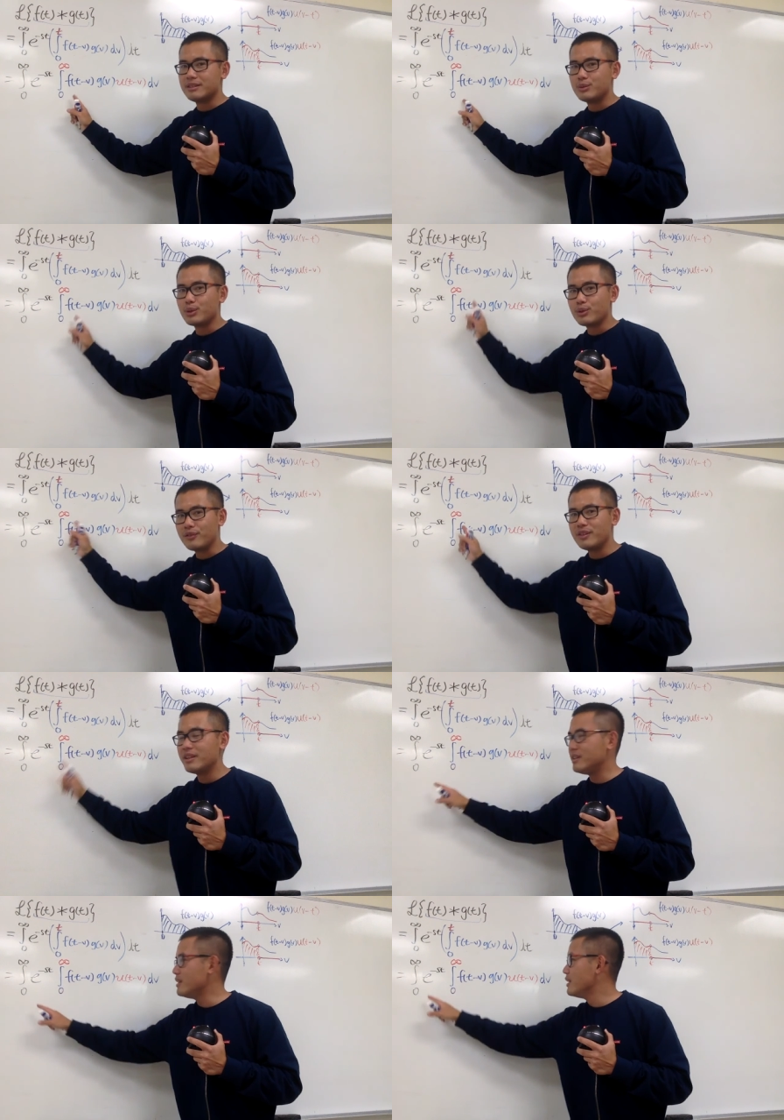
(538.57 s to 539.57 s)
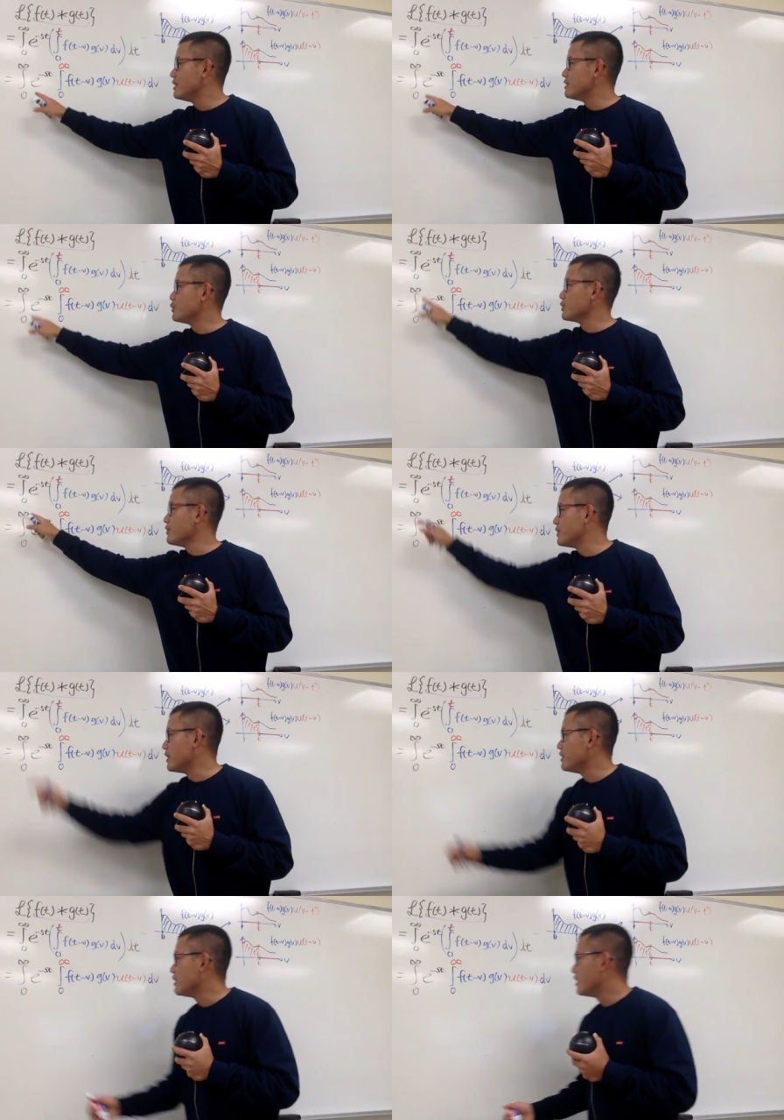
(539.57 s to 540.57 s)
0 to infinity, 0 to
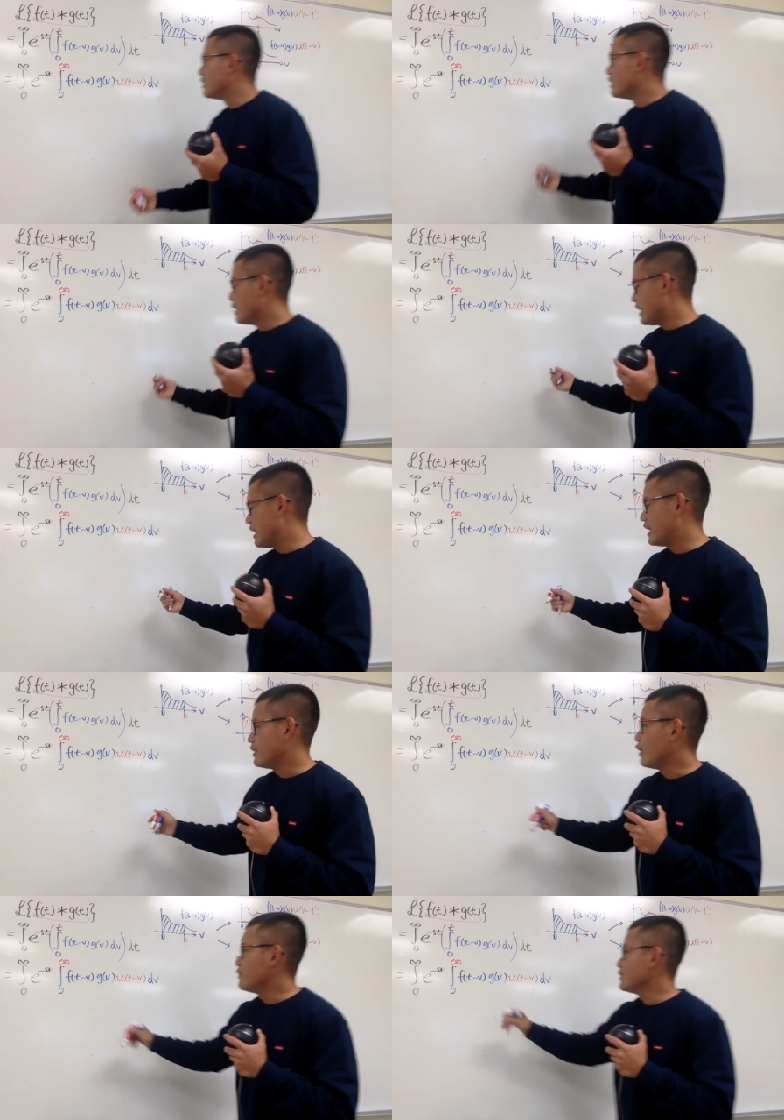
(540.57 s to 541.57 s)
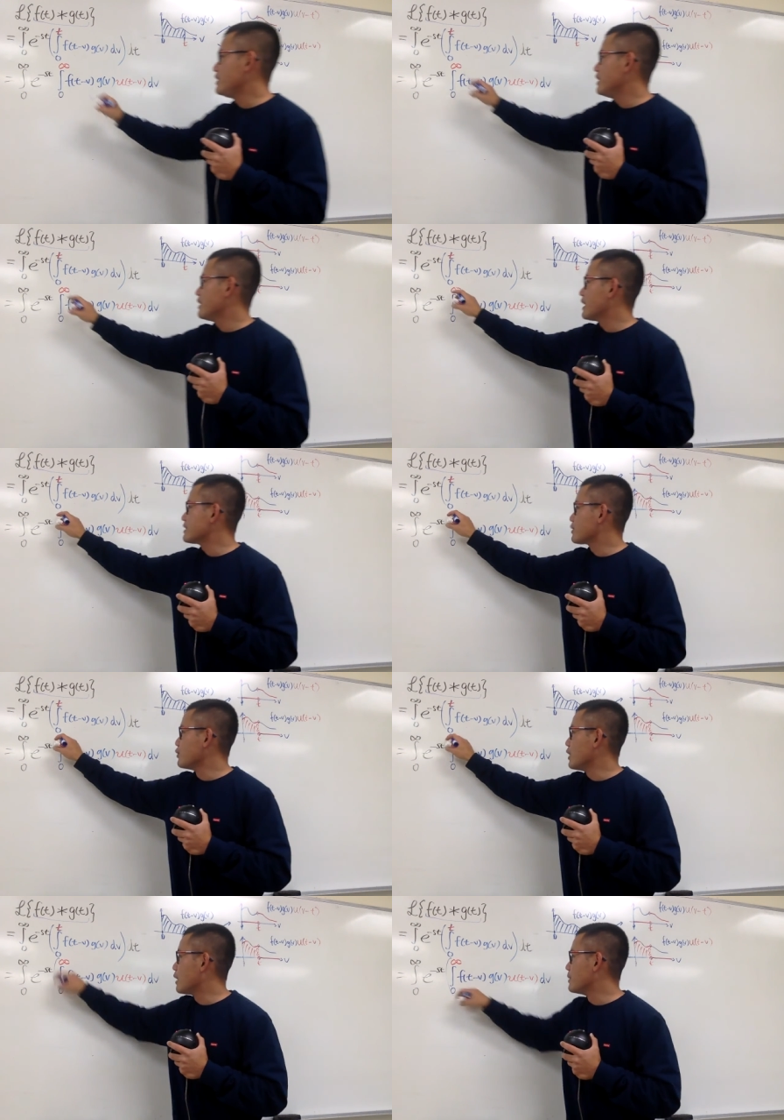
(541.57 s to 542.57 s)
infinity. And hopefully that's
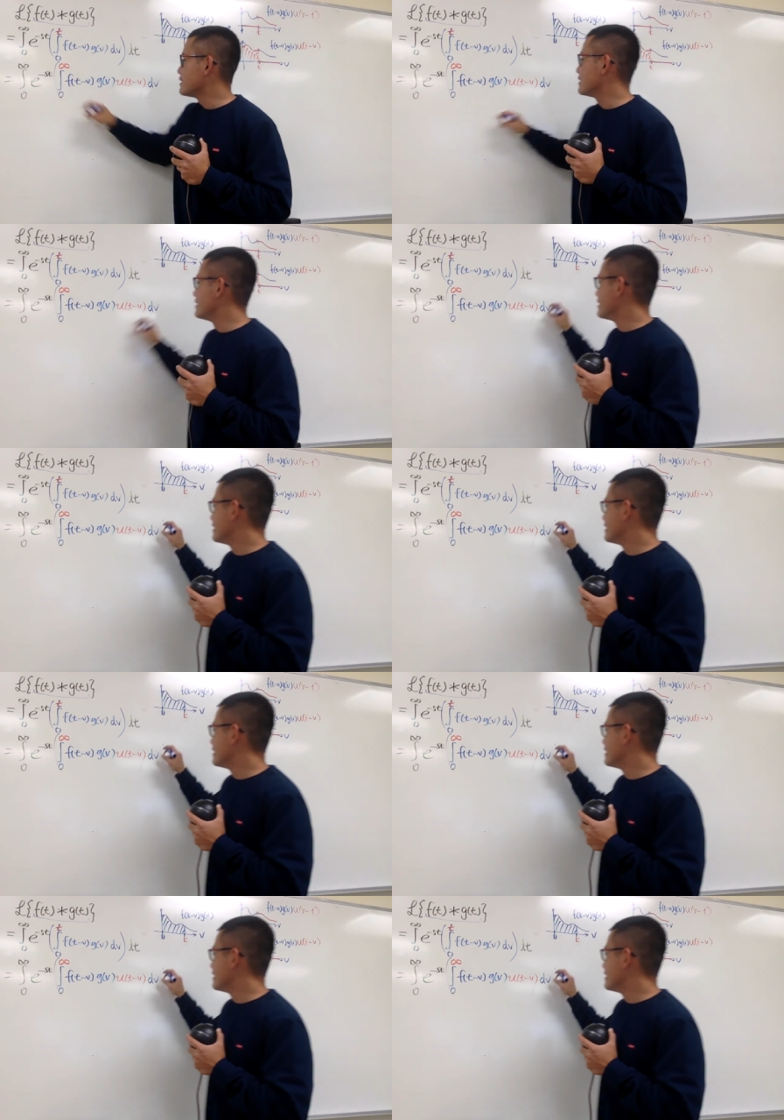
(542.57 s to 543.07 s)
going to help us.